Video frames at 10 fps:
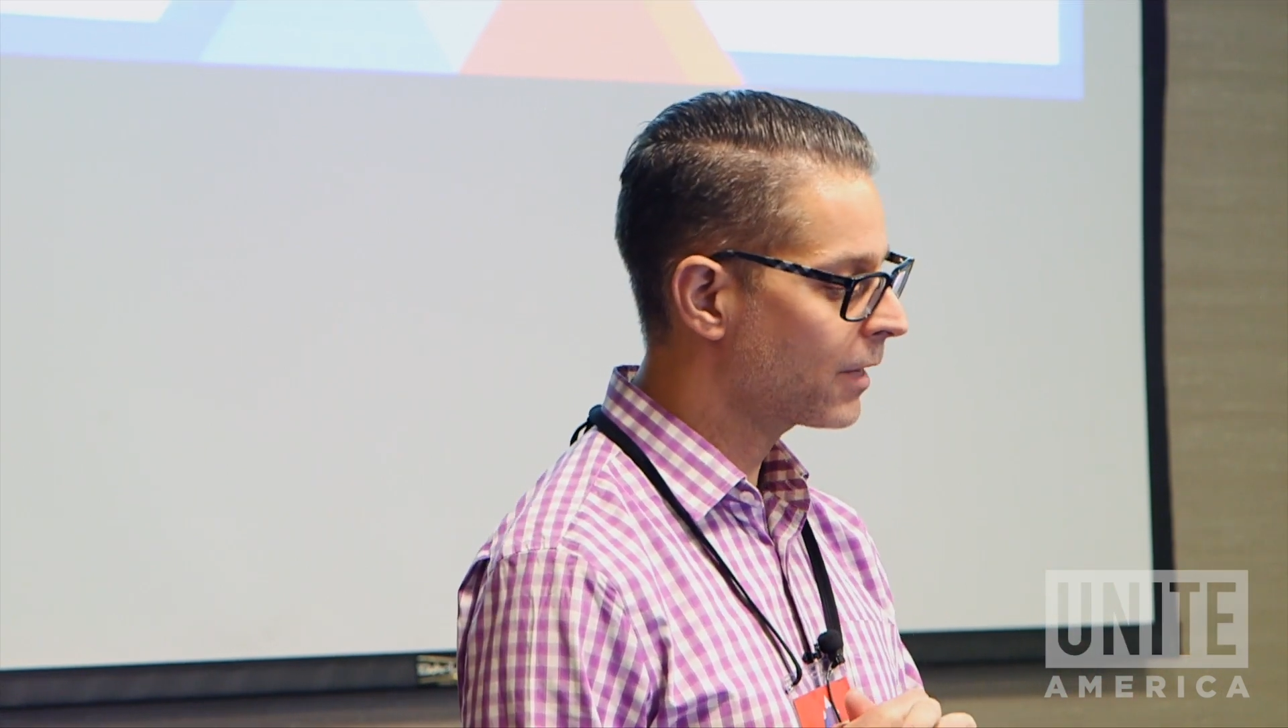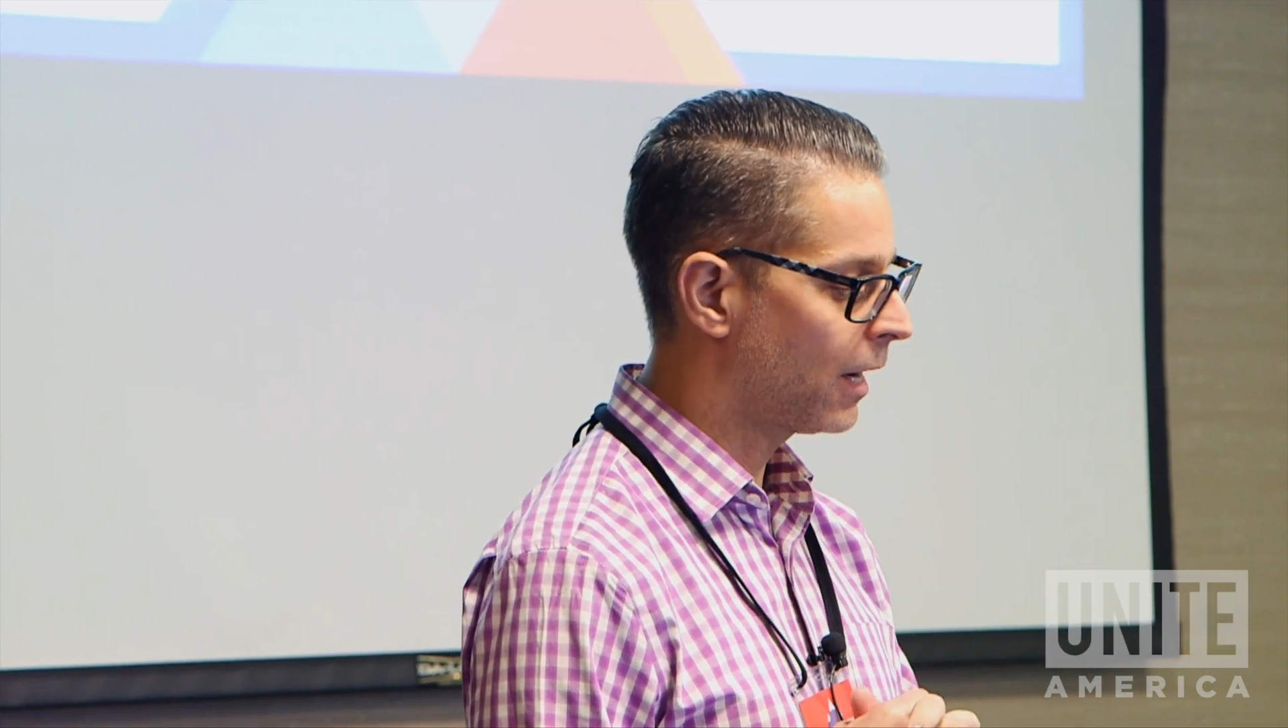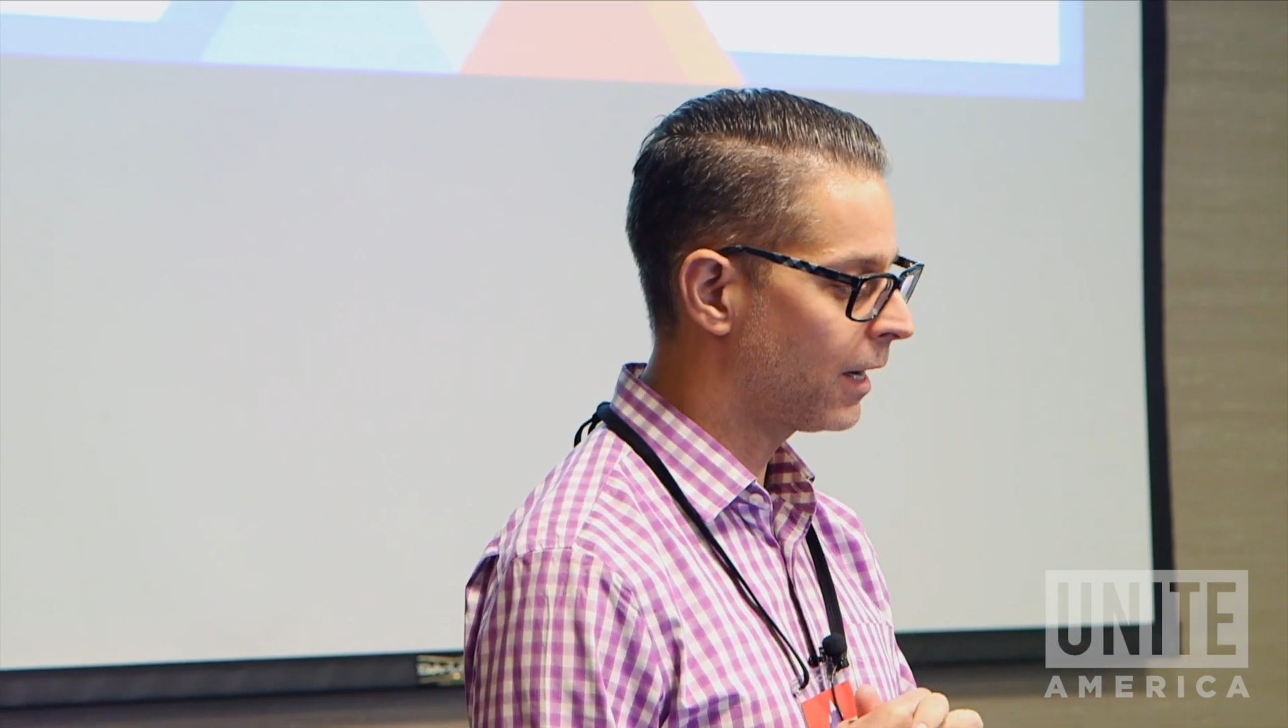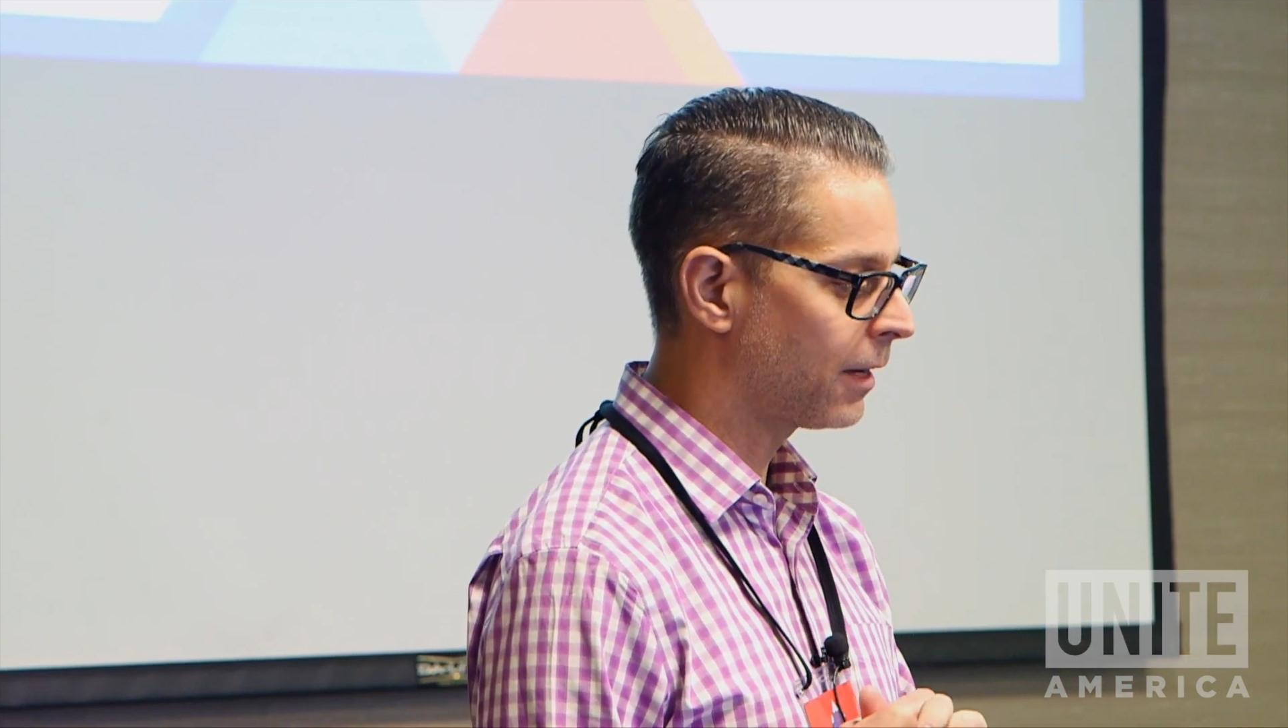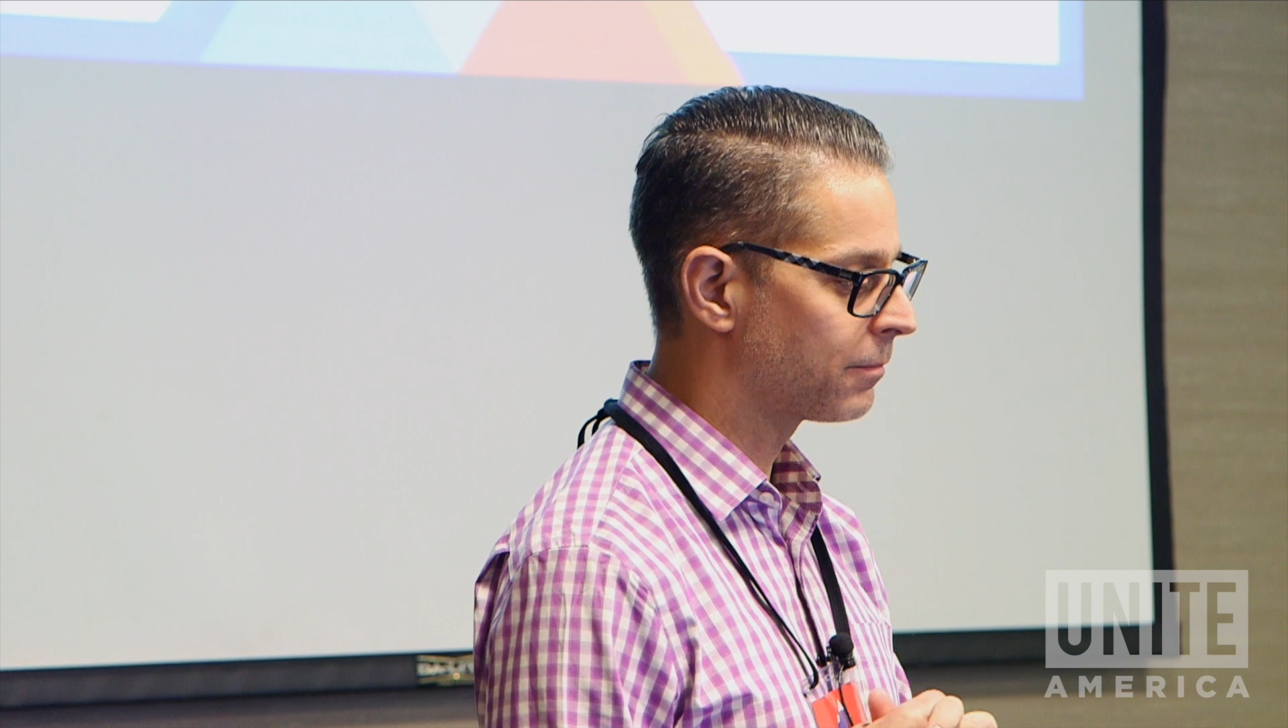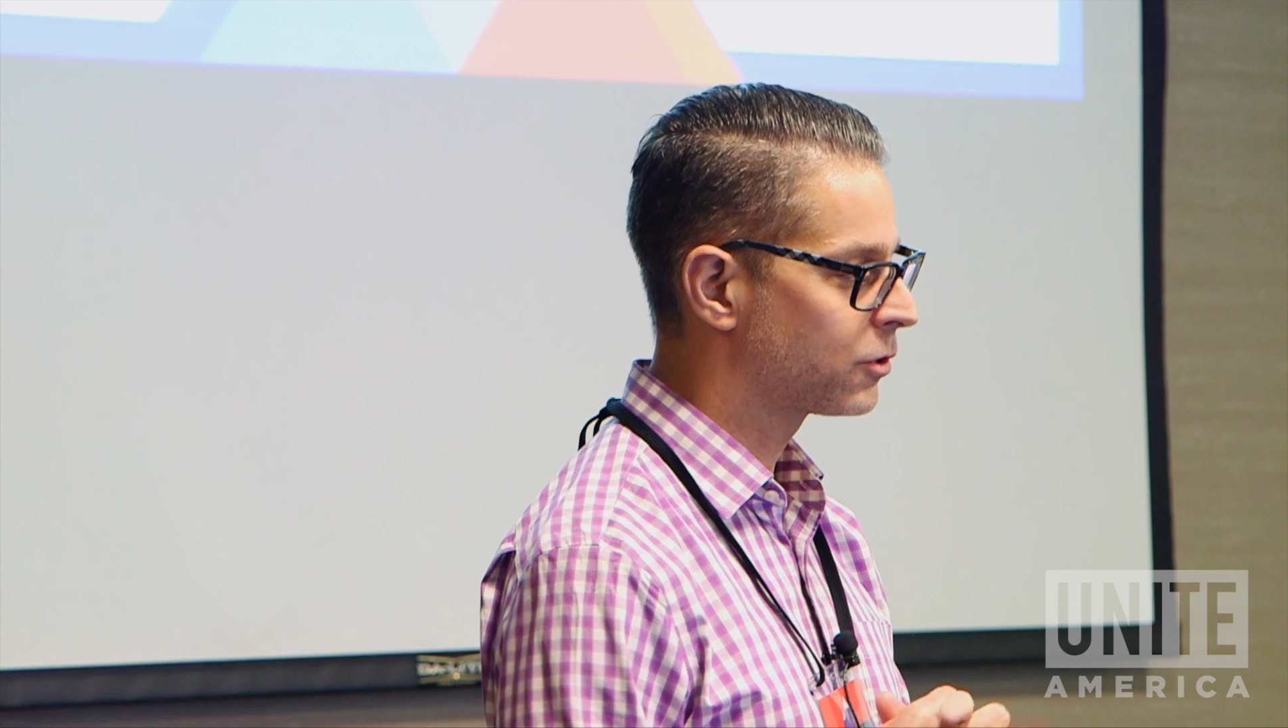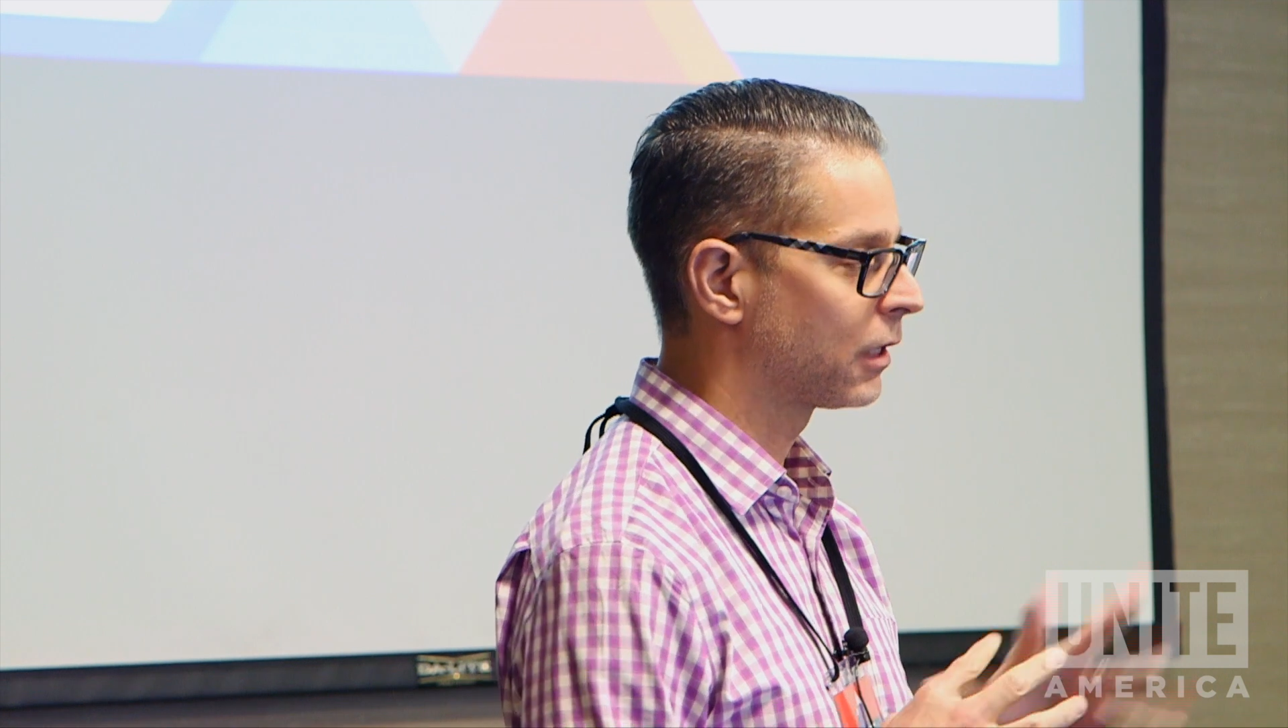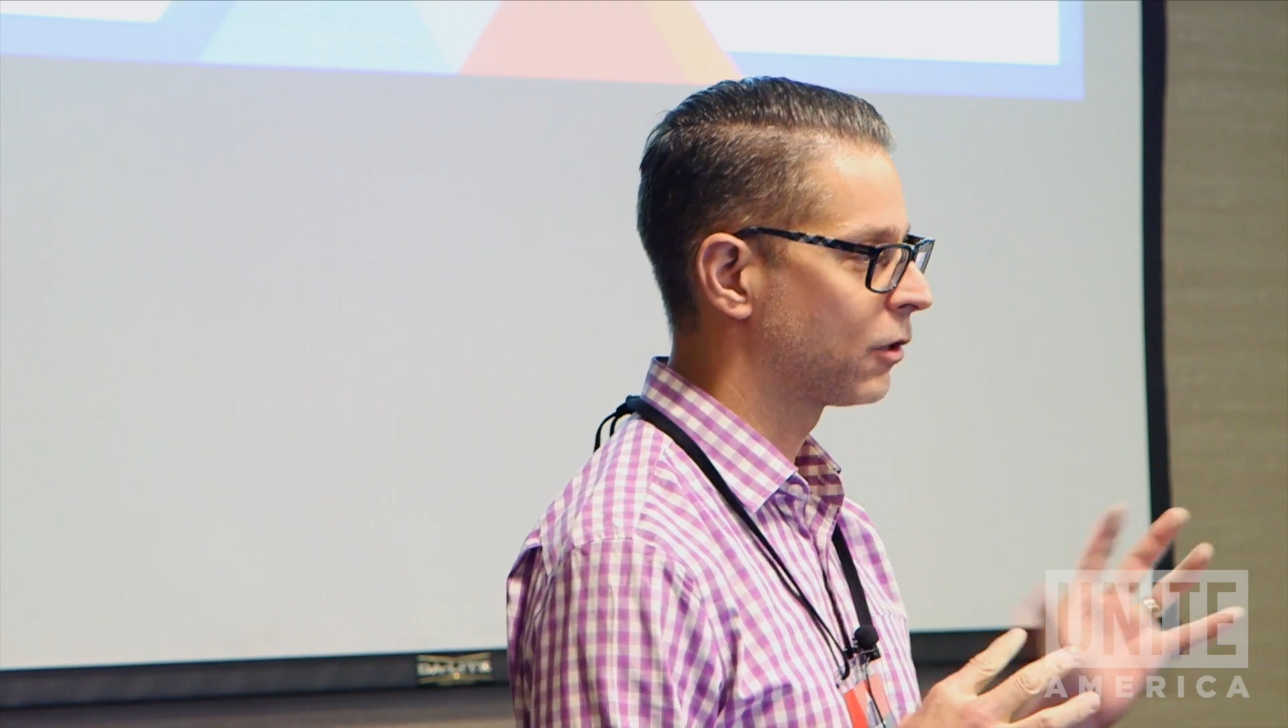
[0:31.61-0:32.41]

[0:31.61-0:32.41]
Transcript: to a